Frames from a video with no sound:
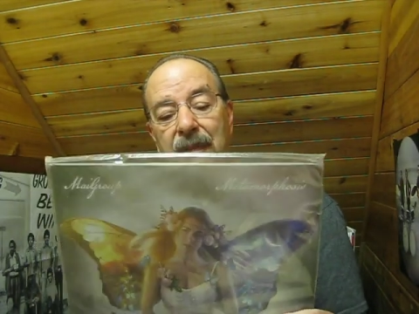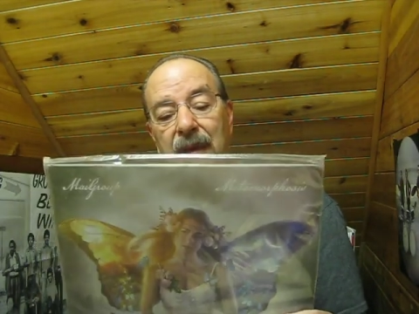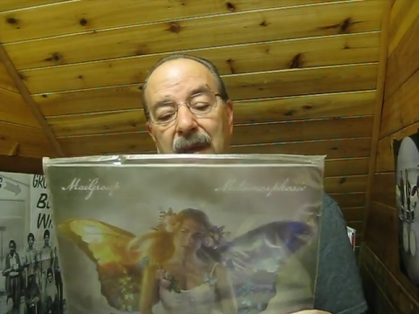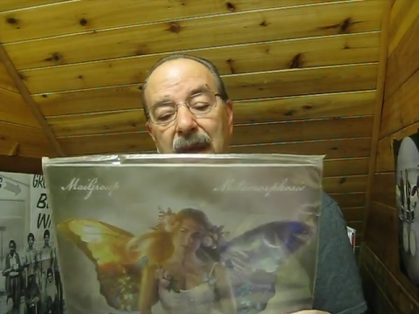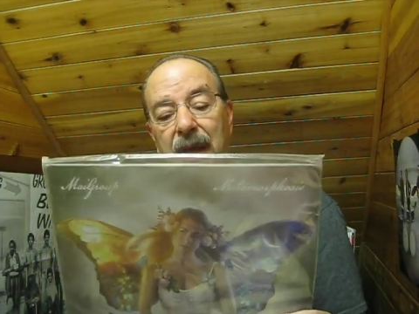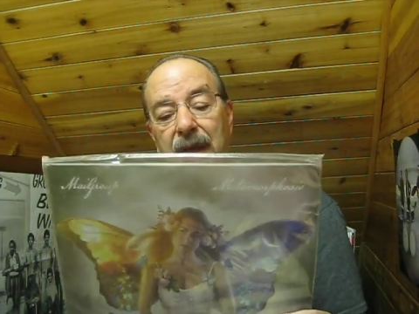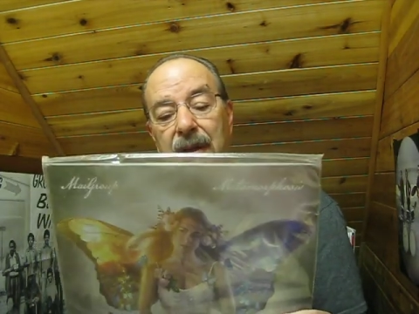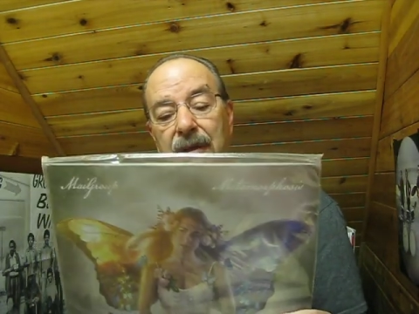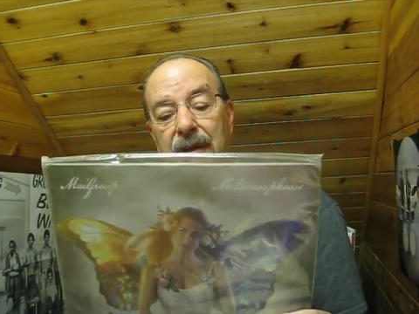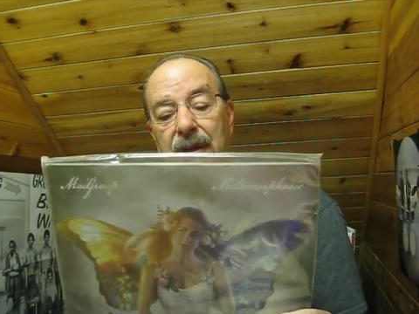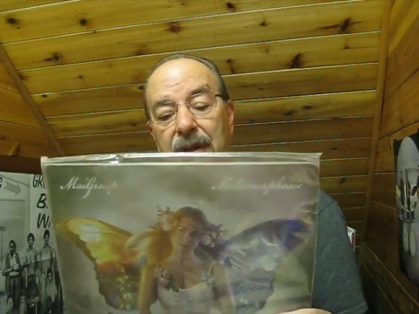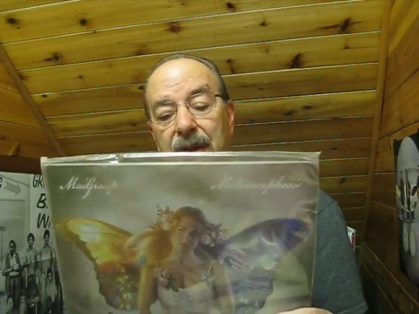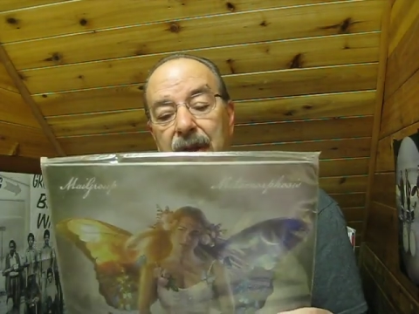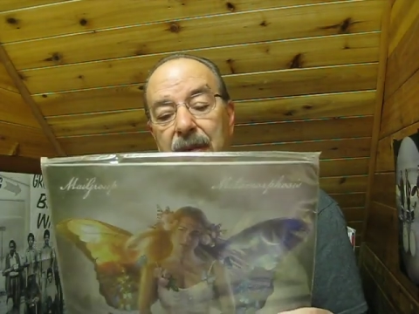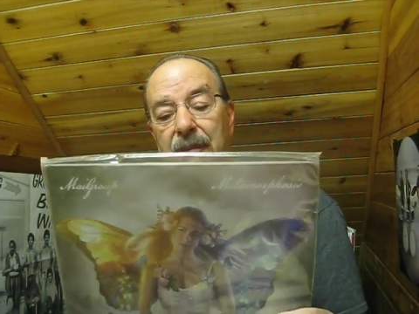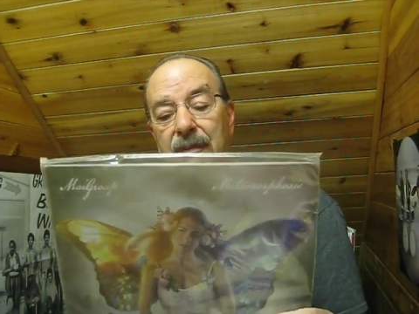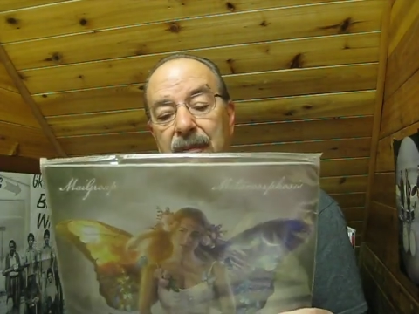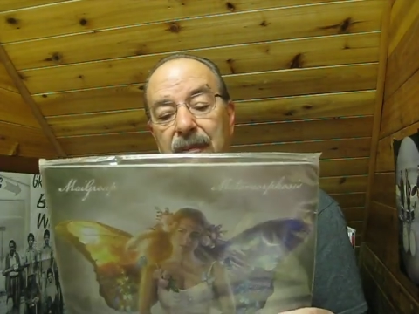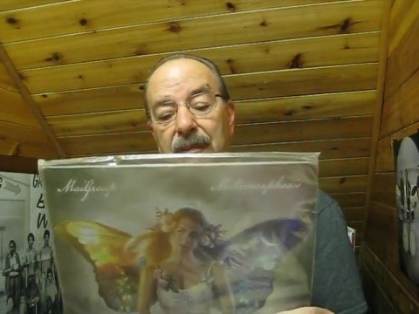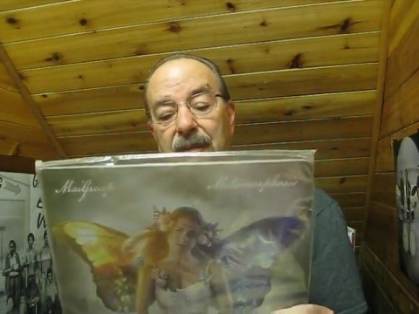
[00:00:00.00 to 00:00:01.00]
ended
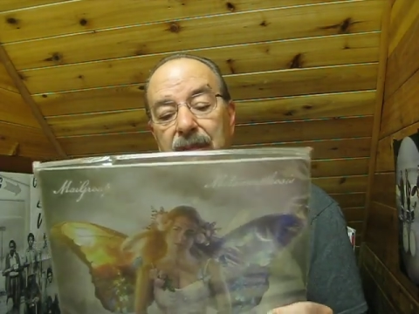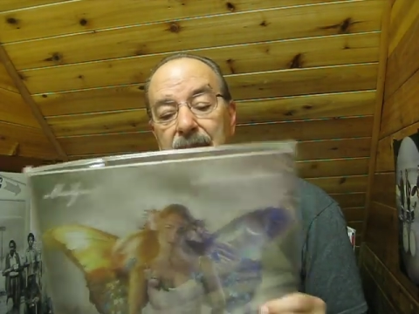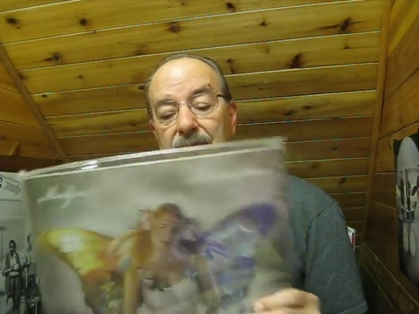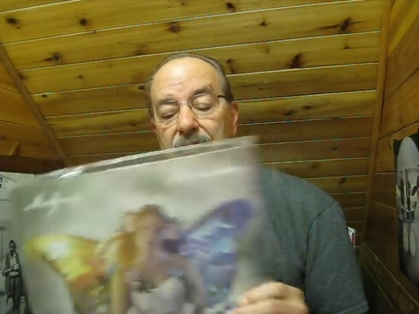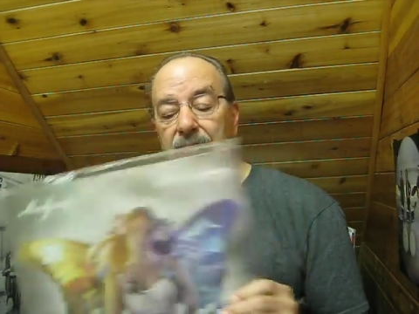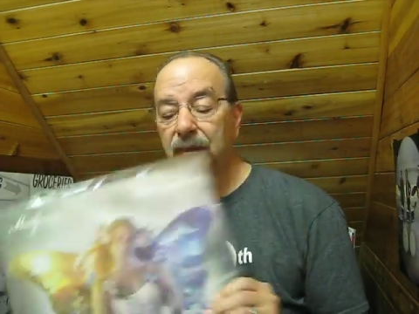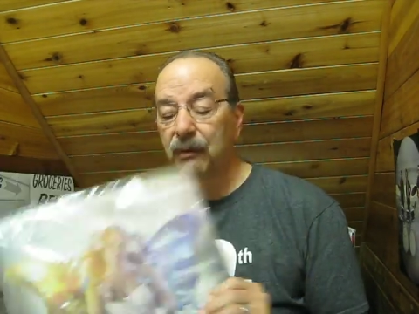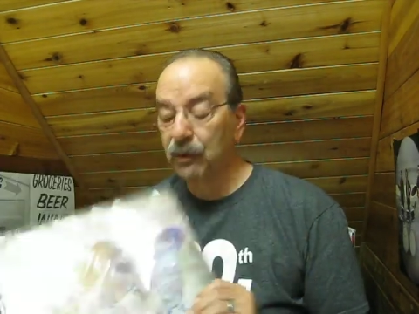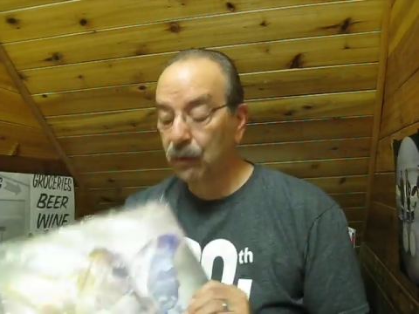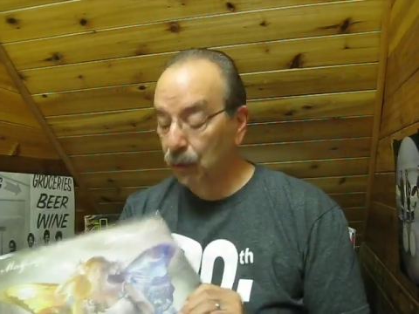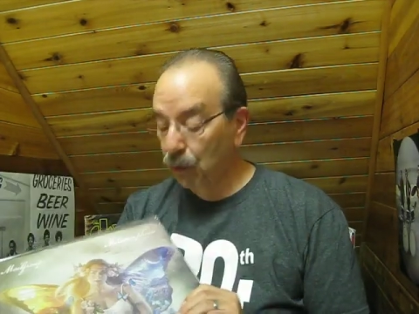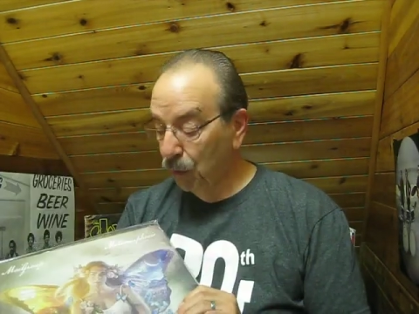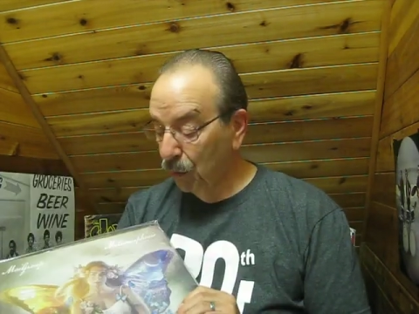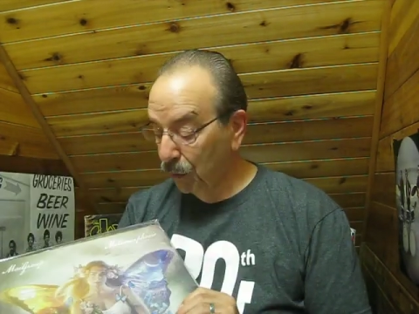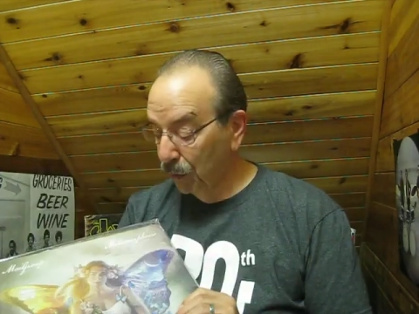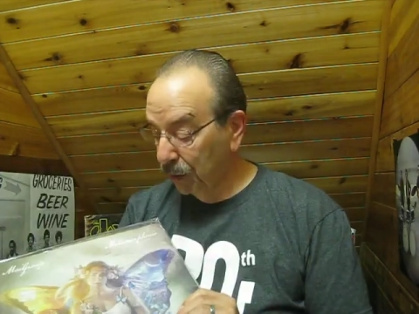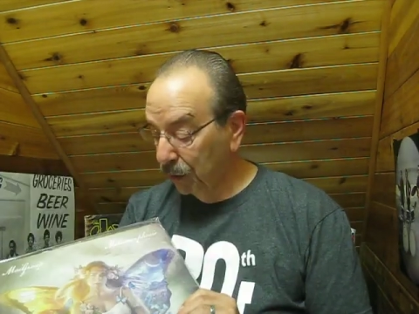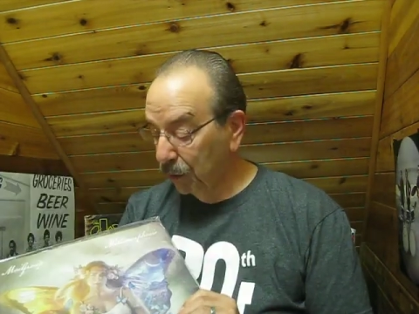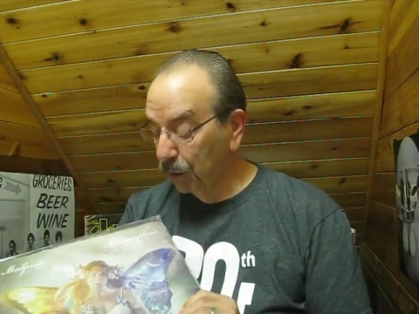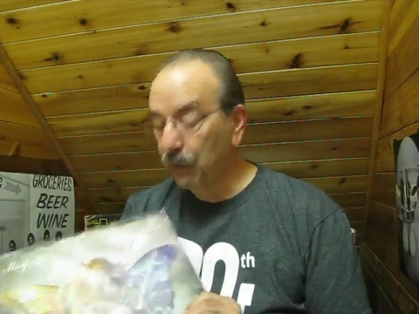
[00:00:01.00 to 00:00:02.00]
up
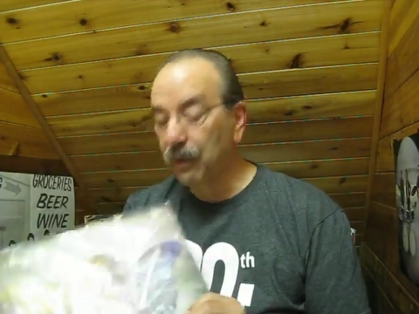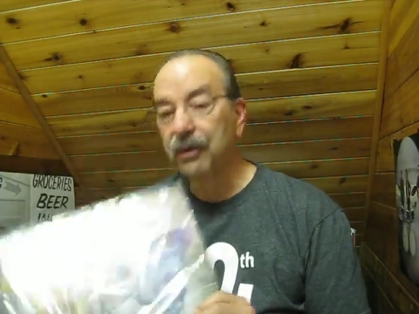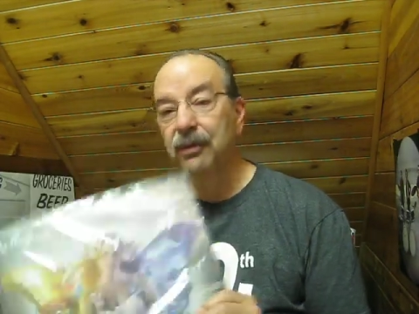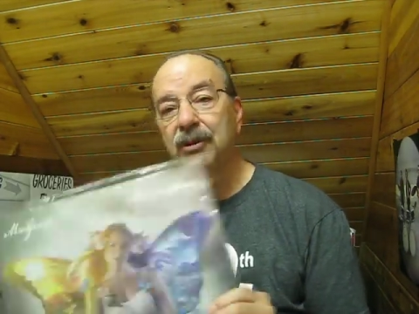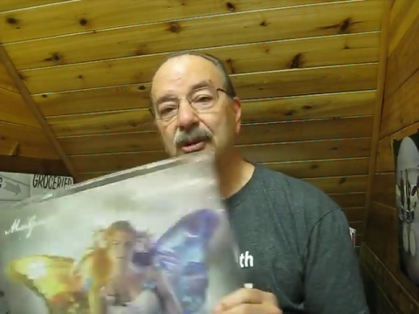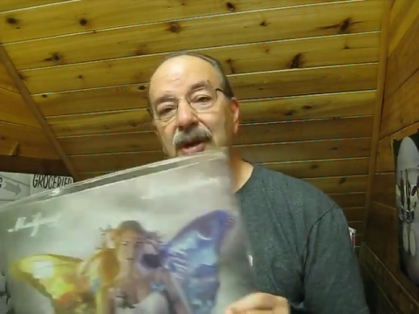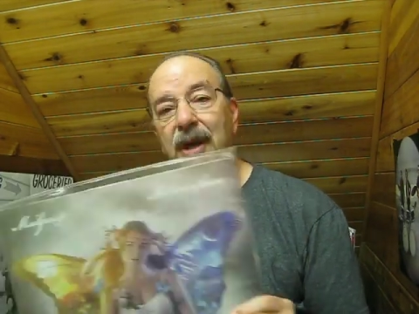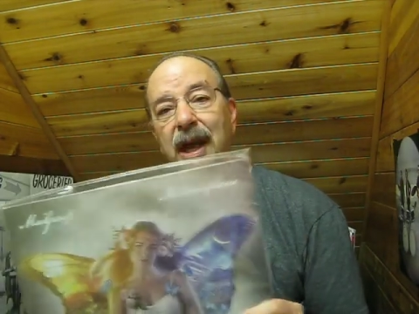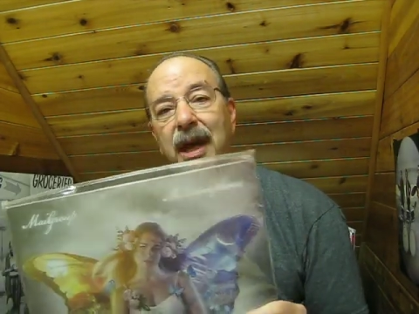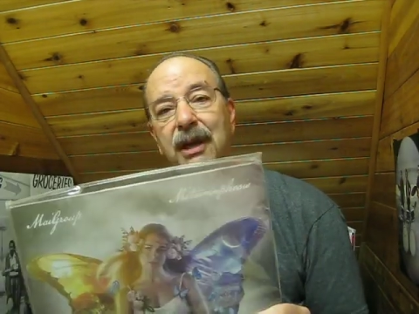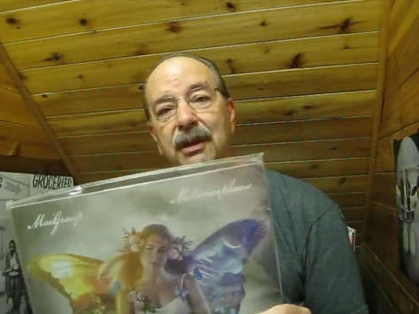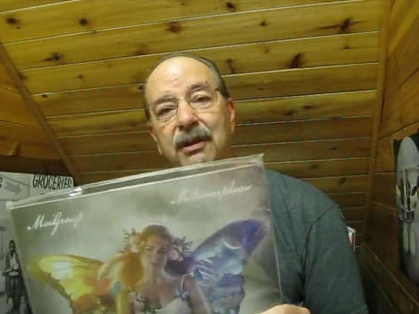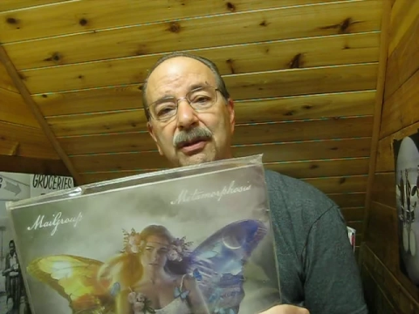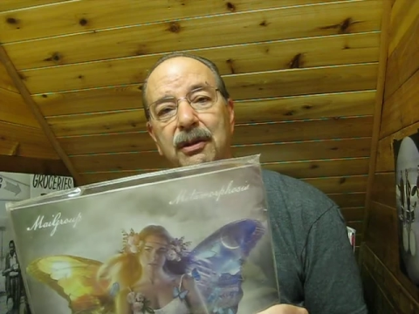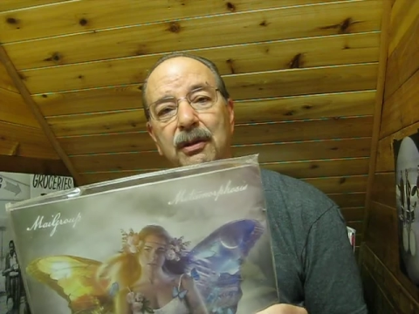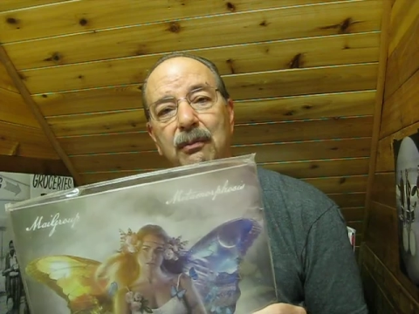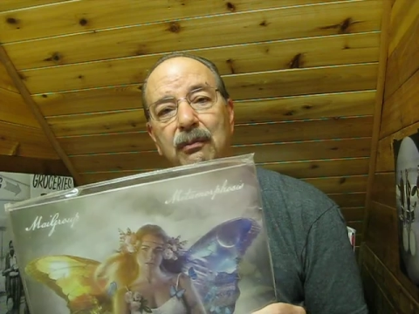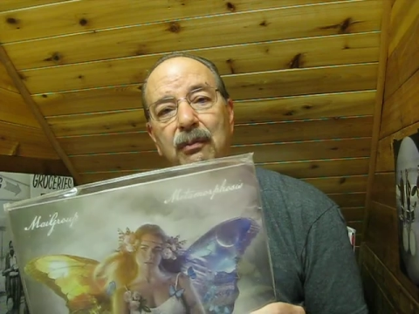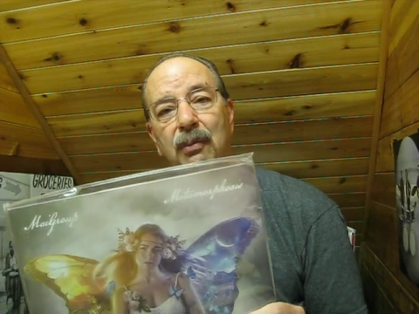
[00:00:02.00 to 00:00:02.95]
touring with Jackson